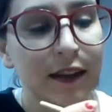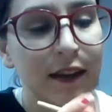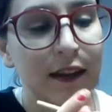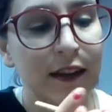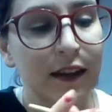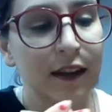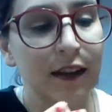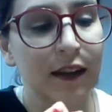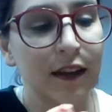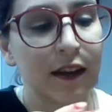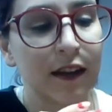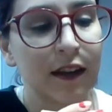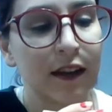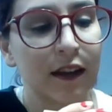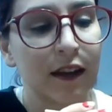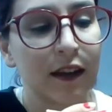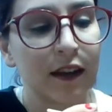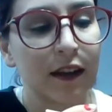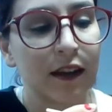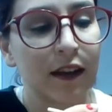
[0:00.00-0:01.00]

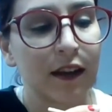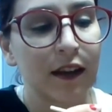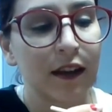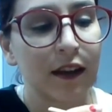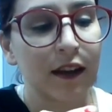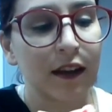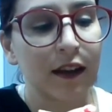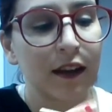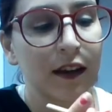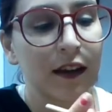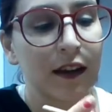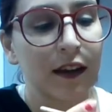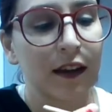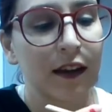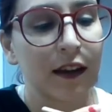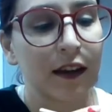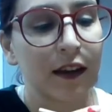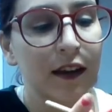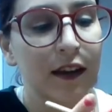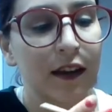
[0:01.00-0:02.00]

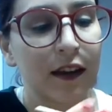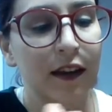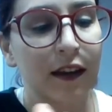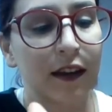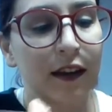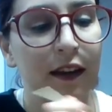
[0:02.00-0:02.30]
(no one is talking)